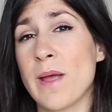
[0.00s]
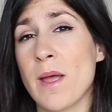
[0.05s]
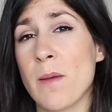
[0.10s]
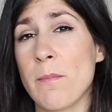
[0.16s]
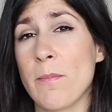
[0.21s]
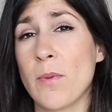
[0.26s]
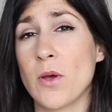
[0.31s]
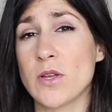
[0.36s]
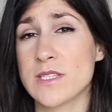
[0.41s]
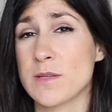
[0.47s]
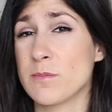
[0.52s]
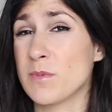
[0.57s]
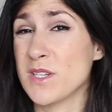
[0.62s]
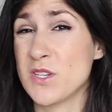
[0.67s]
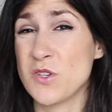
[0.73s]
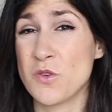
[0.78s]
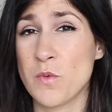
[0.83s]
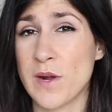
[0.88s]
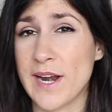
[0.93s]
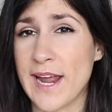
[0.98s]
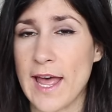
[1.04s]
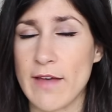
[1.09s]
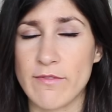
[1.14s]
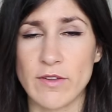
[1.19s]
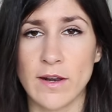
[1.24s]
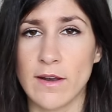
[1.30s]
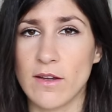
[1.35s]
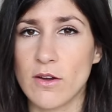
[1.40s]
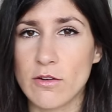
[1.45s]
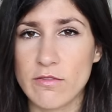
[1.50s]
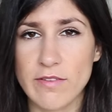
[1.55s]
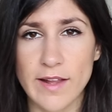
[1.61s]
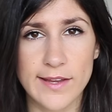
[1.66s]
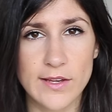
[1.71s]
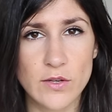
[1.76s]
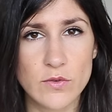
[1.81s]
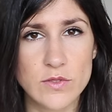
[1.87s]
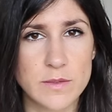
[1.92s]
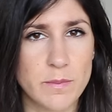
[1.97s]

but possibly you want to have a lower value.